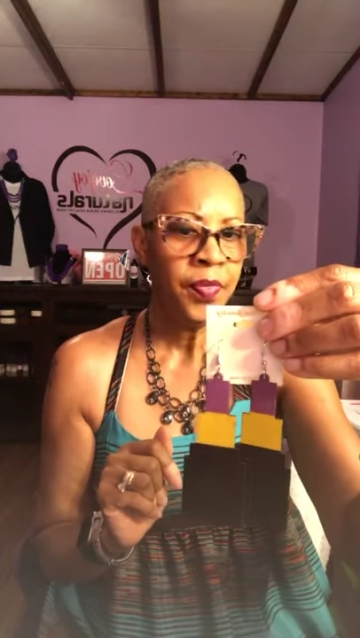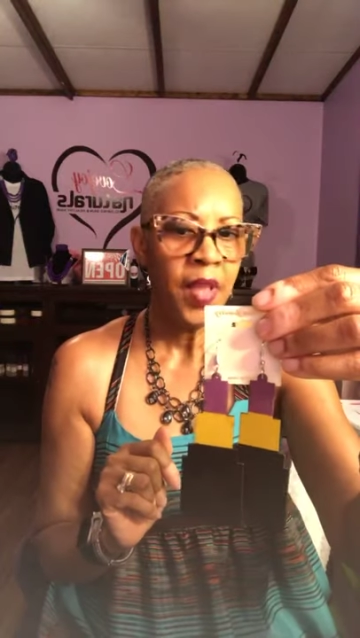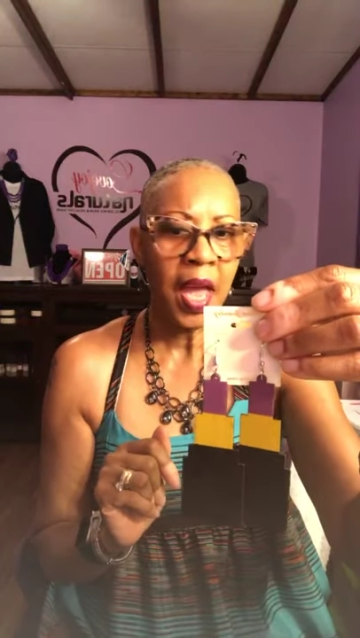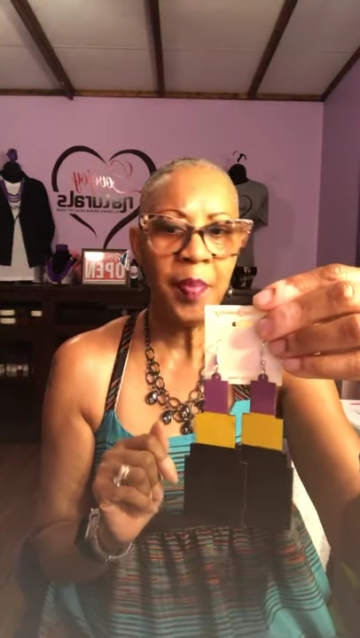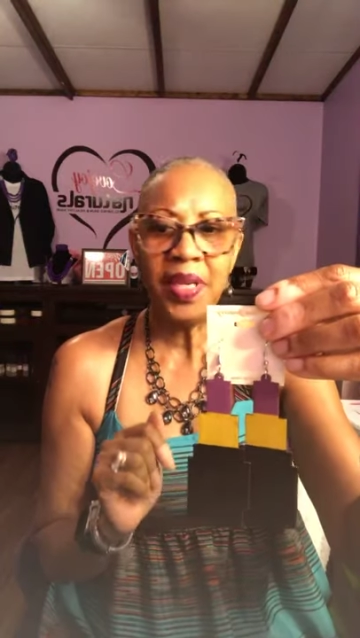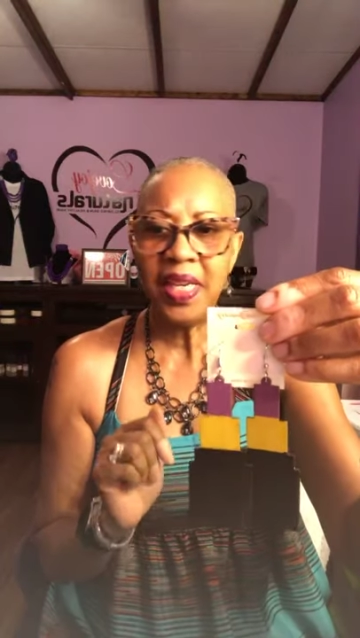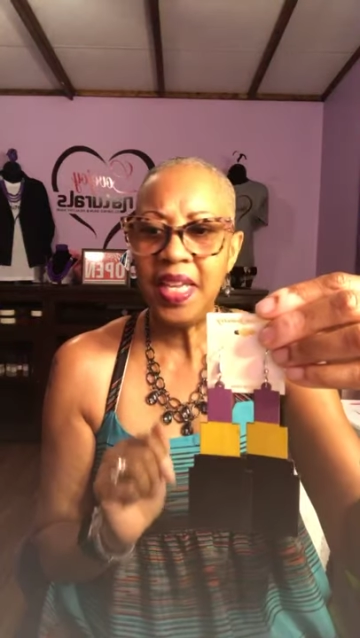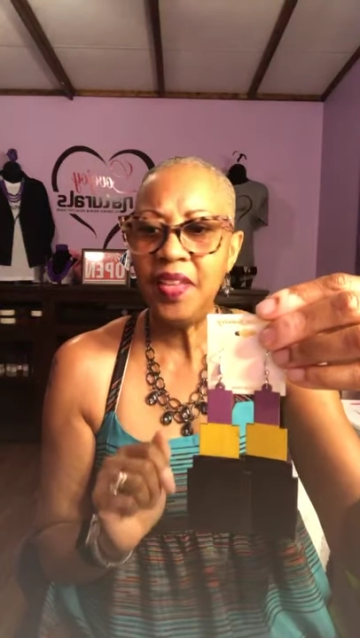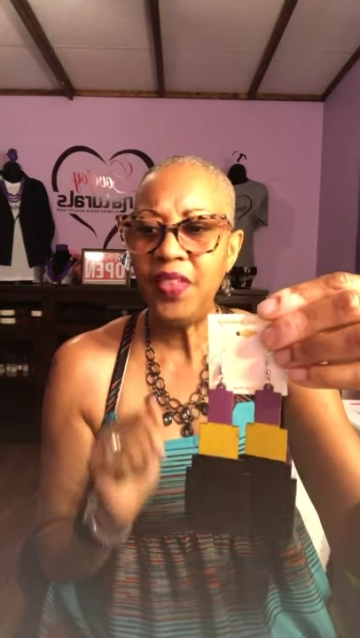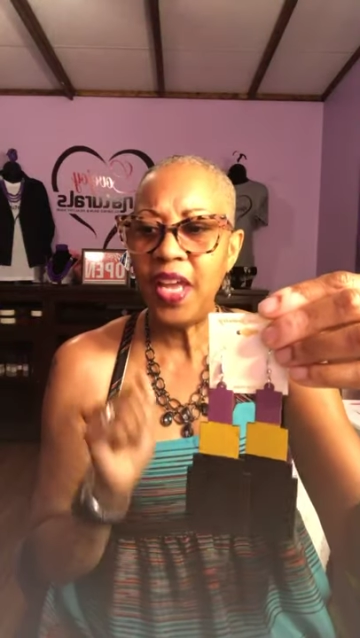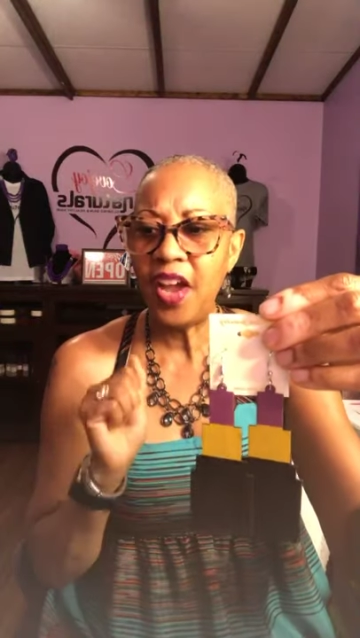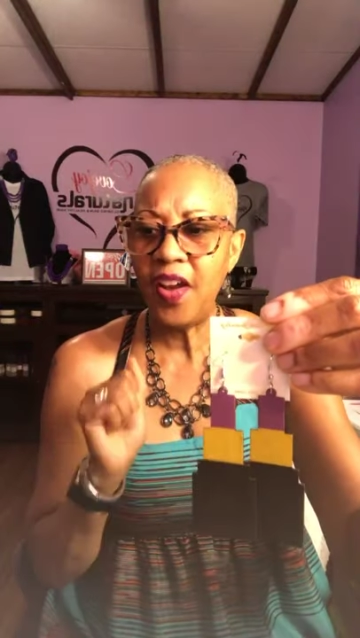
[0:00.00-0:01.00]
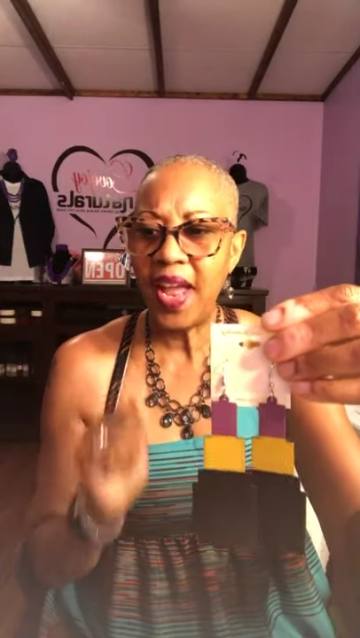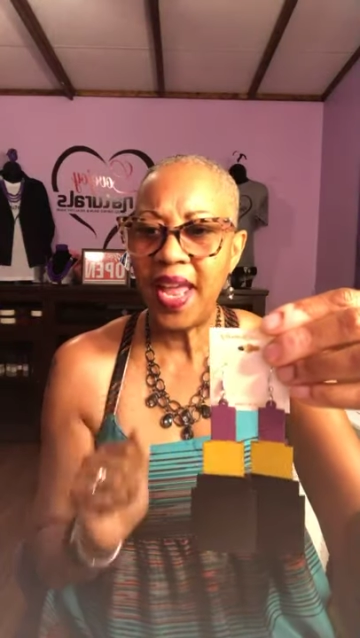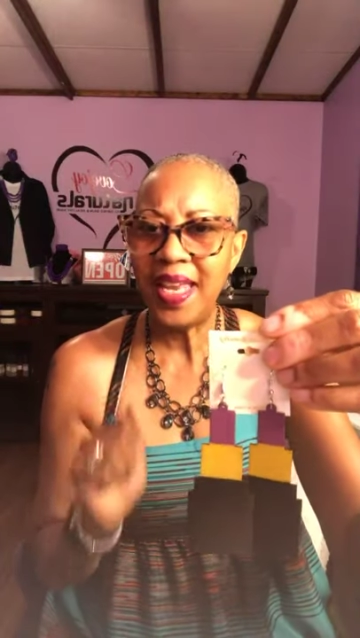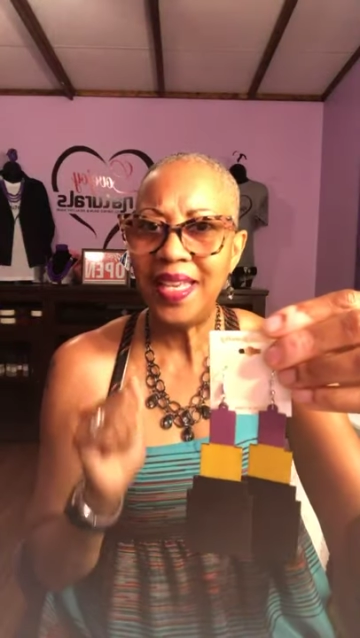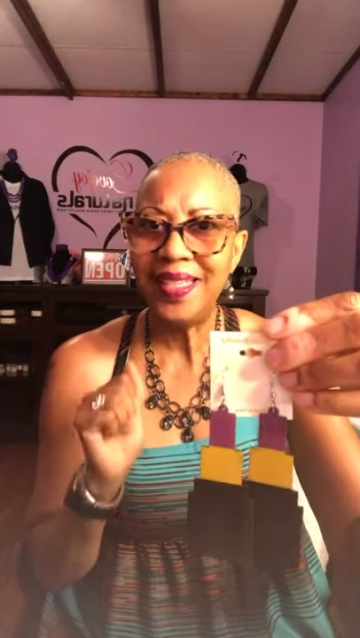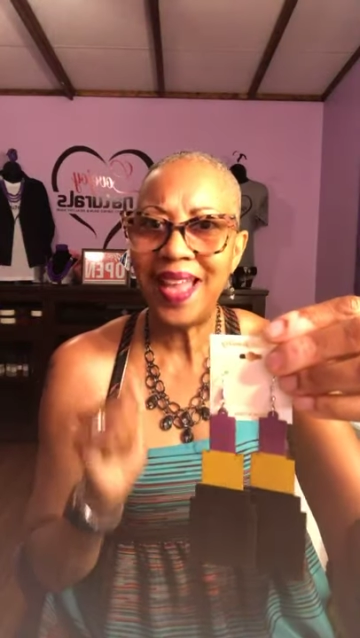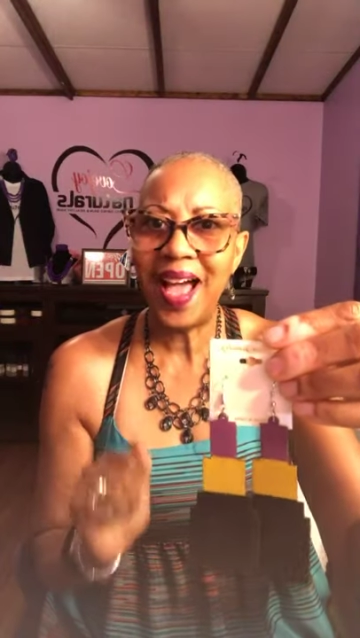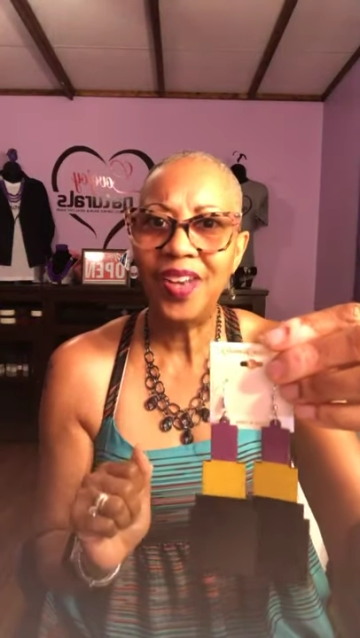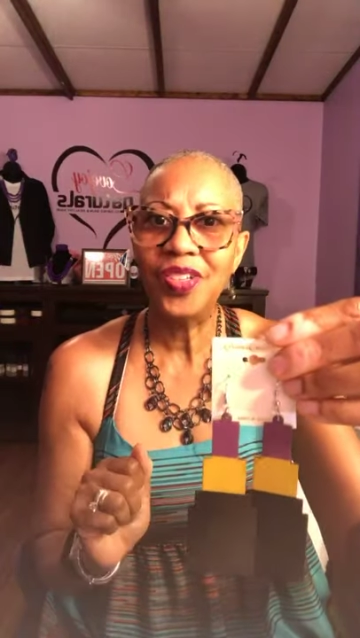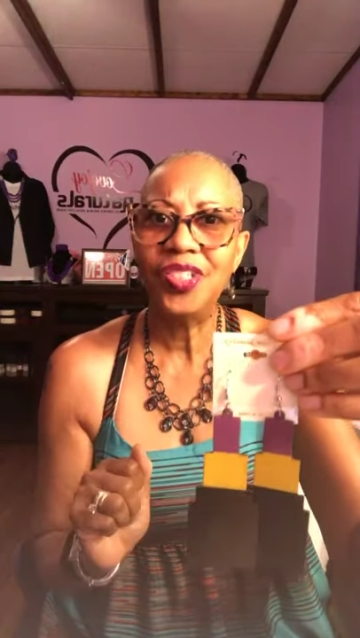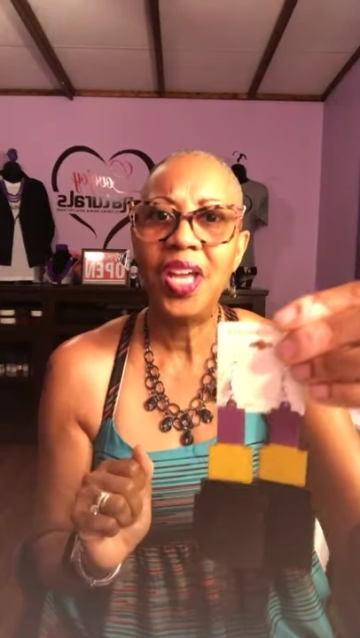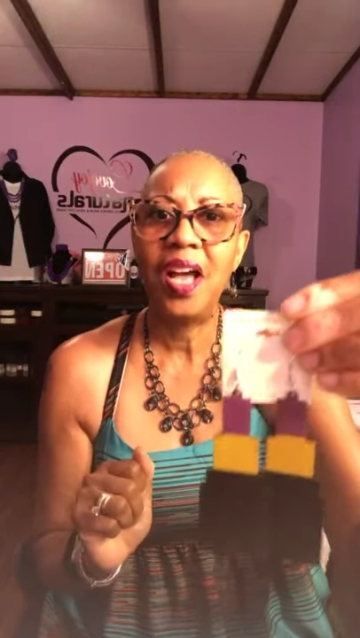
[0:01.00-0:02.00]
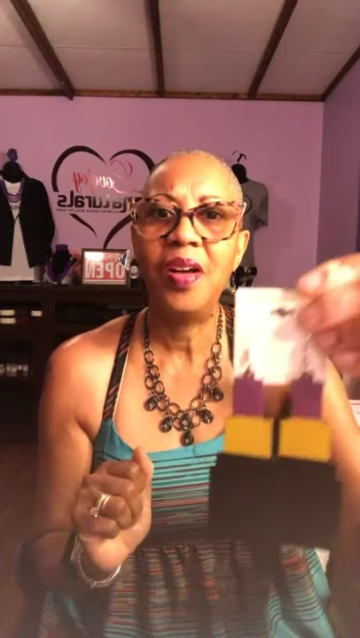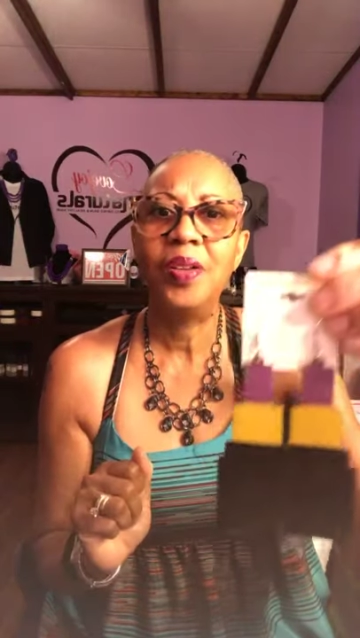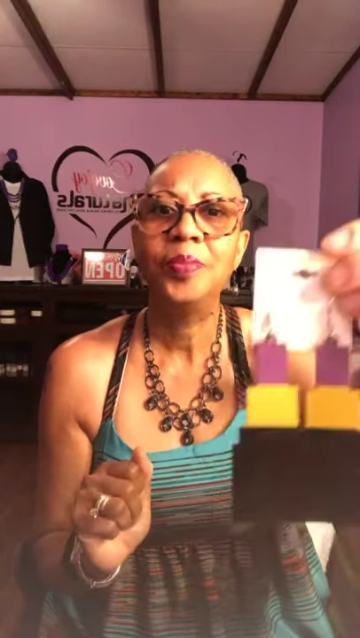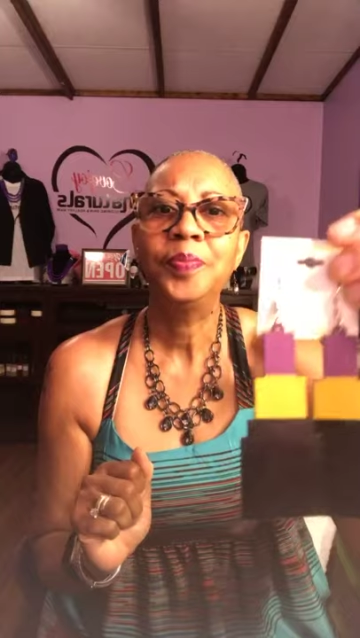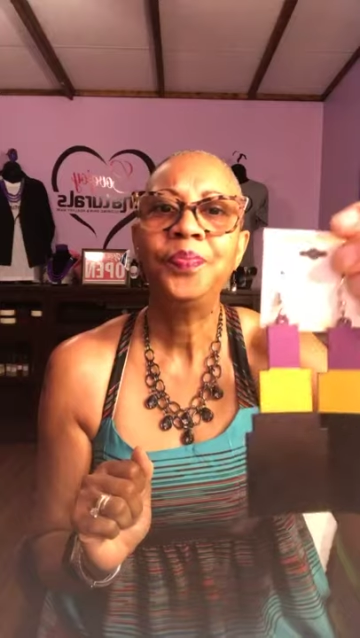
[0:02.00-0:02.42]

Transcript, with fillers: i believe they are eight dollars y'all